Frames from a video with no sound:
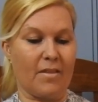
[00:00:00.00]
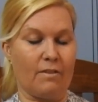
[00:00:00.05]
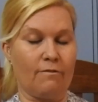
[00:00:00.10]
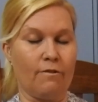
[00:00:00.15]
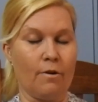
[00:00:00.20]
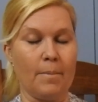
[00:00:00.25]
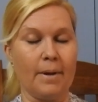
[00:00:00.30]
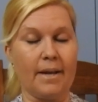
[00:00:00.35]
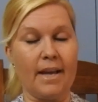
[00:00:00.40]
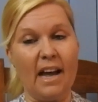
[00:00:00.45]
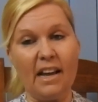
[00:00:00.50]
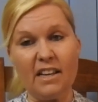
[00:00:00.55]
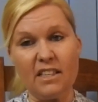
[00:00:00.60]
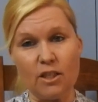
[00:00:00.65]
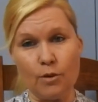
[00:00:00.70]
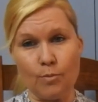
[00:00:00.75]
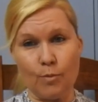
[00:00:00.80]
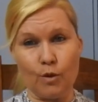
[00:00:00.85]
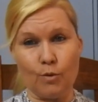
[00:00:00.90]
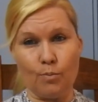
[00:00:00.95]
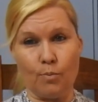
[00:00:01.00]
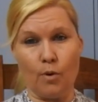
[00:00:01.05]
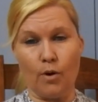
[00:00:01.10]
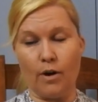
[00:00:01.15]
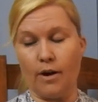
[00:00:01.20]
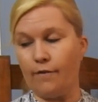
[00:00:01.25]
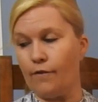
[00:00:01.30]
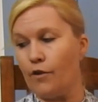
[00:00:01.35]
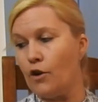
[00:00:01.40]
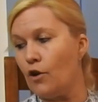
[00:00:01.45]
From a customer's
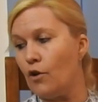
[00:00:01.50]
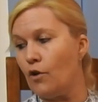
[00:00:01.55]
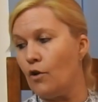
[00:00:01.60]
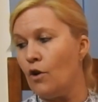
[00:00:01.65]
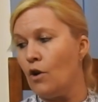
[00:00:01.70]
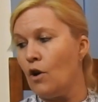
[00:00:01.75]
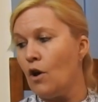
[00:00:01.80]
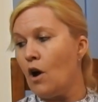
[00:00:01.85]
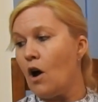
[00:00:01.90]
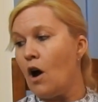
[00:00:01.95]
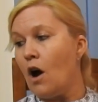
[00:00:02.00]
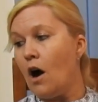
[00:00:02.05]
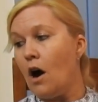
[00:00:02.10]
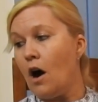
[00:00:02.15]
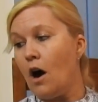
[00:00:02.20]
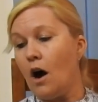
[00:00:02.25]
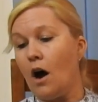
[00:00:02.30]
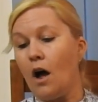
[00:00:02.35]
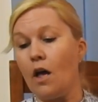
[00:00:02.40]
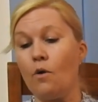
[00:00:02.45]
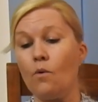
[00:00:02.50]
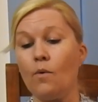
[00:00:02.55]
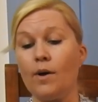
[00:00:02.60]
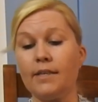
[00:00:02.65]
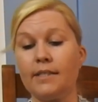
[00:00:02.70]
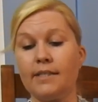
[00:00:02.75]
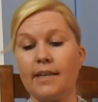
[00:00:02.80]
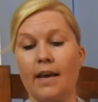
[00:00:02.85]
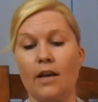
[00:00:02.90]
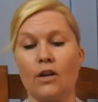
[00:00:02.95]
point of view, I
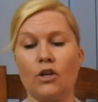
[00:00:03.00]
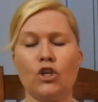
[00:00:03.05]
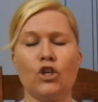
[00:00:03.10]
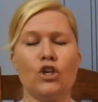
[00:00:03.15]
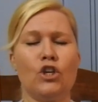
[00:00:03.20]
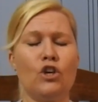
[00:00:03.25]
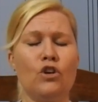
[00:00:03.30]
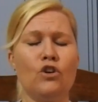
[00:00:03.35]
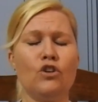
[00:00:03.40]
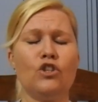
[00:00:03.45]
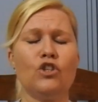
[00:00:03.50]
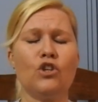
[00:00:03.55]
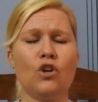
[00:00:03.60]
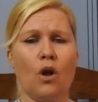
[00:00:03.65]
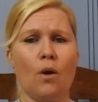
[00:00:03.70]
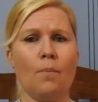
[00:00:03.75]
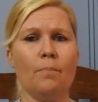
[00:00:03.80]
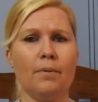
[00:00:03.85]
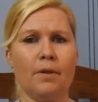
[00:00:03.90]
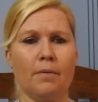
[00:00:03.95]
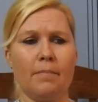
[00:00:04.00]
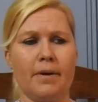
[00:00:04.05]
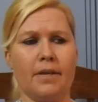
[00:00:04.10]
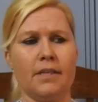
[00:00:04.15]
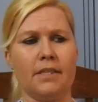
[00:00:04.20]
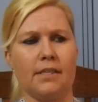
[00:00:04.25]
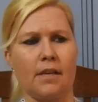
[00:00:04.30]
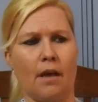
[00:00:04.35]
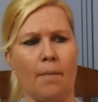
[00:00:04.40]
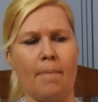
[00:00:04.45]
always get huge
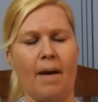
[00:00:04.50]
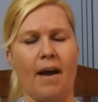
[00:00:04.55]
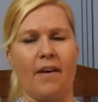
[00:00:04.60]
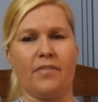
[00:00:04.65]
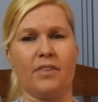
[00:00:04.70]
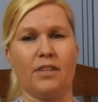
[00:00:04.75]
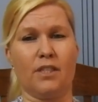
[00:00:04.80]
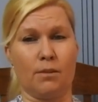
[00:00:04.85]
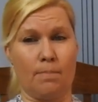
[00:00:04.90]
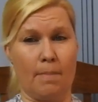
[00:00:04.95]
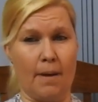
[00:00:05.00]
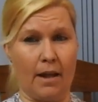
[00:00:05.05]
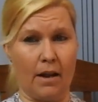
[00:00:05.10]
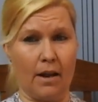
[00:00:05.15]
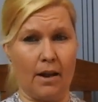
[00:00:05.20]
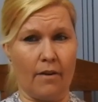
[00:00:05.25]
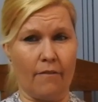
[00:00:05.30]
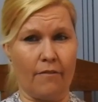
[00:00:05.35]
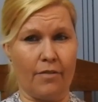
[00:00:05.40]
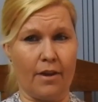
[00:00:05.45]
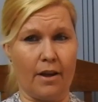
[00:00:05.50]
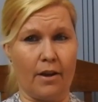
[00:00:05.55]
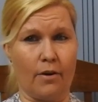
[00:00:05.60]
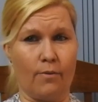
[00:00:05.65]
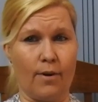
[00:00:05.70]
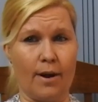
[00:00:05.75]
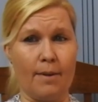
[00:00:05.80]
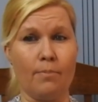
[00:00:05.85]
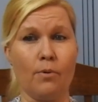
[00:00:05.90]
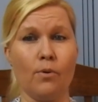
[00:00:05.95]
compliments about the smell of the
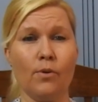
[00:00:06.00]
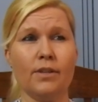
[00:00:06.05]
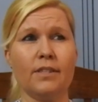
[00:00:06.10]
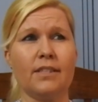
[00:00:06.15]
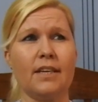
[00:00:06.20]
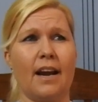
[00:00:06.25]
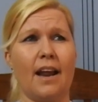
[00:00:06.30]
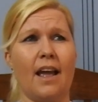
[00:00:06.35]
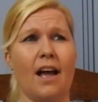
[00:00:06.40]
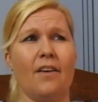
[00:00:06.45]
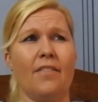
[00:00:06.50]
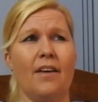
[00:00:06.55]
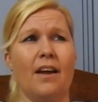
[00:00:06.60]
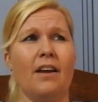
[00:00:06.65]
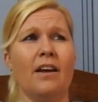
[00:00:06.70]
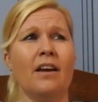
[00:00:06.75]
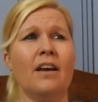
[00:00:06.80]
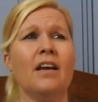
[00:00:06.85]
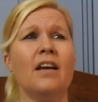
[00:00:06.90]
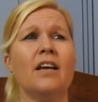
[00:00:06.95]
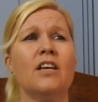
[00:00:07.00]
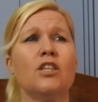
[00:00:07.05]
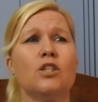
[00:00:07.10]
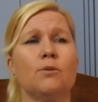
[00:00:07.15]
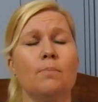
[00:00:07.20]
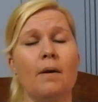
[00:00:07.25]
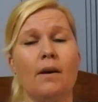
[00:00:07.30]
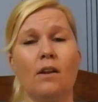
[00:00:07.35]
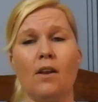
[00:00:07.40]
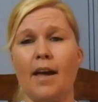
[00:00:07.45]
Reborns and how they
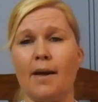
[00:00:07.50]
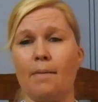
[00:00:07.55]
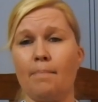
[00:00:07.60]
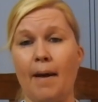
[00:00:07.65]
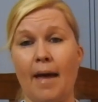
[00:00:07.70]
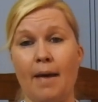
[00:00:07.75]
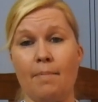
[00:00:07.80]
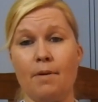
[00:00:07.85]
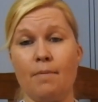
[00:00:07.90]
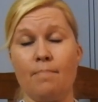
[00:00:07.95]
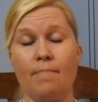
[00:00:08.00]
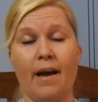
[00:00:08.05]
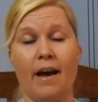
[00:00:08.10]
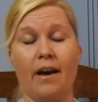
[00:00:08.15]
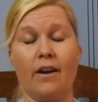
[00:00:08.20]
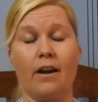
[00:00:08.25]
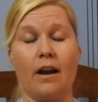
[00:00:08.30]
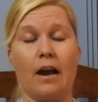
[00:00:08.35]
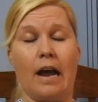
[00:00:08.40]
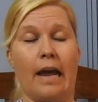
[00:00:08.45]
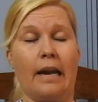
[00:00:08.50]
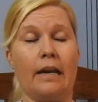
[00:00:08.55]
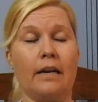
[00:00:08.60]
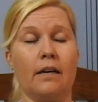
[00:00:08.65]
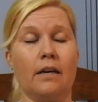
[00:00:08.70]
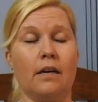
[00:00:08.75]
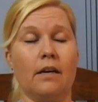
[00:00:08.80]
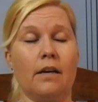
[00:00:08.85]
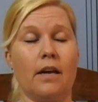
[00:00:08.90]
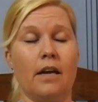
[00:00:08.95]
smell like baby powder,
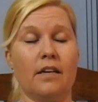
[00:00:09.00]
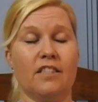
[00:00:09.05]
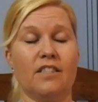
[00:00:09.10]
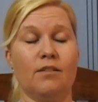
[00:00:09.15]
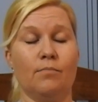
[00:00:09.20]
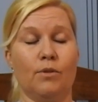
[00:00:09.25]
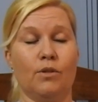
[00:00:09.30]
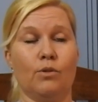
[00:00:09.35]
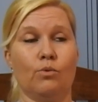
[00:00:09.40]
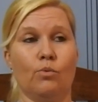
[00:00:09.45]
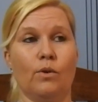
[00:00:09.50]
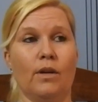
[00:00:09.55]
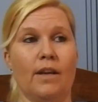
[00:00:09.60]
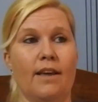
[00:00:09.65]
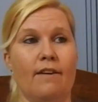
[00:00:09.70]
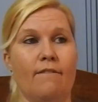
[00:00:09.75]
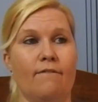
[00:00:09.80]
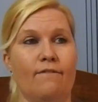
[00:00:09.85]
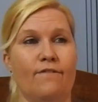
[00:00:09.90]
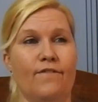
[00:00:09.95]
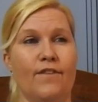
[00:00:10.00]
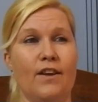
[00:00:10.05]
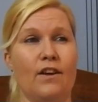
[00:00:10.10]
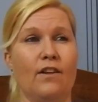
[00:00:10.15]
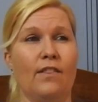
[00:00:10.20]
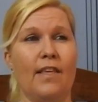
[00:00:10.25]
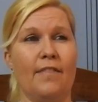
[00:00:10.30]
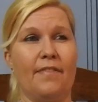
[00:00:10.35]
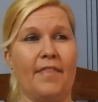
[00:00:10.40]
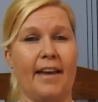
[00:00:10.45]
and customers really
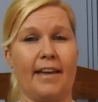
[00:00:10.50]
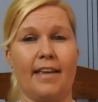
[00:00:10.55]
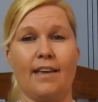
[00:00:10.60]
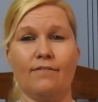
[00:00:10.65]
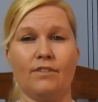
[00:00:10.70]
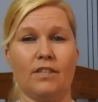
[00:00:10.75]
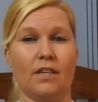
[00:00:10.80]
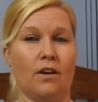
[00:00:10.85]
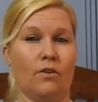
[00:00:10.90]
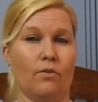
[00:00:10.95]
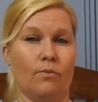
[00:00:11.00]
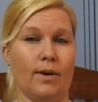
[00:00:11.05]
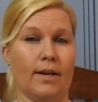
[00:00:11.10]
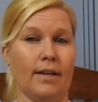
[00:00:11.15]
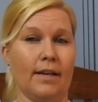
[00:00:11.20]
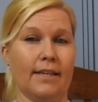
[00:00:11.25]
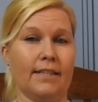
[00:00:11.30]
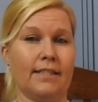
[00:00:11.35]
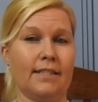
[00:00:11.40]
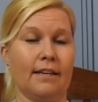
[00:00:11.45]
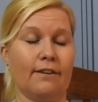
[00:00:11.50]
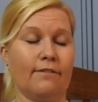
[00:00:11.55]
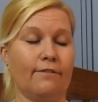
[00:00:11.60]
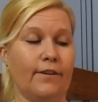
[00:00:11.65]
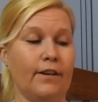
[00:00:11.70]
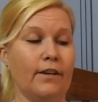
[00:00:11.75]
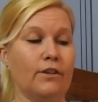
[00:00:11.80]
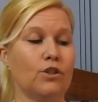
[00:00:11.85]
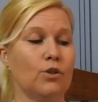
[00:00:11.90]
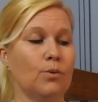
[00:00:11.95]
feel that that gives it a realistic
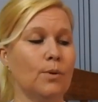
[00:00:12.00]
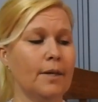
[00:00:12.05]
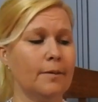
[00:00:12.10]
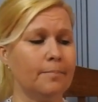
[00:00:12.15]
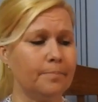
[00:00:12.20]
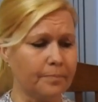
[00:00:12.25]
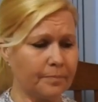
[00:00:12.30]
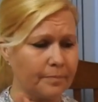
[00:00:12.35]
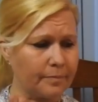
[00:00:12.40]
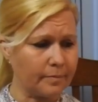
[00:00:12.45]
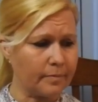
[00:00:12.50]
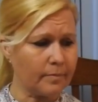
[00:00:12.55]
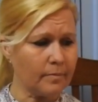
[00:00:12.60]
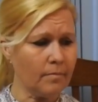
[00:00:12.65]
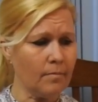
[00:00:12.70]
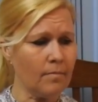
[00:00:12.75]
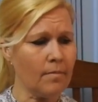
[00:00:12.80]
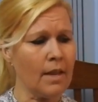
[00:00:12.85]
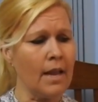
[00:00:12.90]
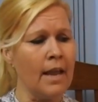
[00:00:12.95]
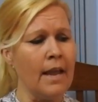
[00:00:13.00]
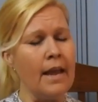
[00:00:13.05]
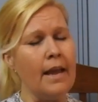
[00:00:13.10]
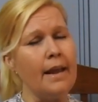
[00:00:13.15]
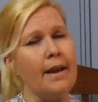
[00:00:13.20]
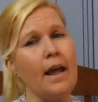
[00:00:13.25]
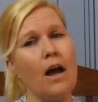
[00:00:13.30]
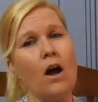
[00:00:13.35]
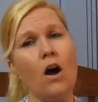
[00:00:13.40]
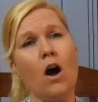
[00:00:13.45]
feel to it.
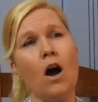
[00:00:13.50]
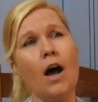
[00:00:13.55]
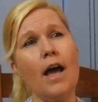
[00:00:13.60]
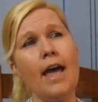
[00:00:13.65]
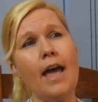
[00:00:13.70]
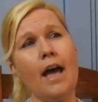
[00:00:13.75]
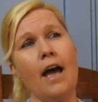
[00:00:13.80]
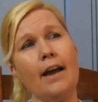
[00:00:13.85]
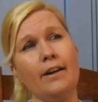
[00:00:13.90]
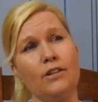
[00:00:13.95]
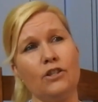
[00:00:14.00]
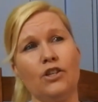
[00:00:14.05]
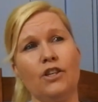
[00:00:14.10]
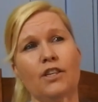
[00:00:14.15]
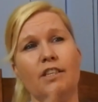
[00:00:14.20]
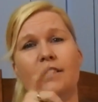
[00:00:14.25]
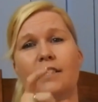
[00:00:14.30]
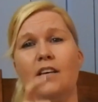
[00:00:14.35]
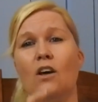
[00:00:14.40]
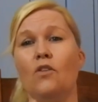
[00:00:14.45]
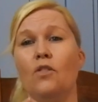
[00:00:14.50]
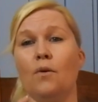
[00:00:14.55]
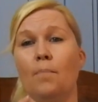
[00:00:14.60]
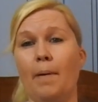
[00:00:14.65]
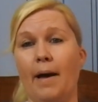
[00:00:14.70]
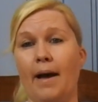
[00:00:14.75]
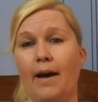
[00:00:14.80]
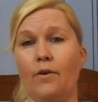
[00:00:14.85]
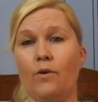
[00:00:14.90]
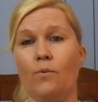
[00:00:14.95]
Now I actually sell the
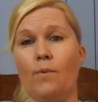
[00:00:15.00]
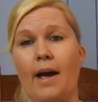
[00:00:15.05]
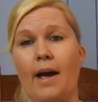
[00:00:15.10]
powder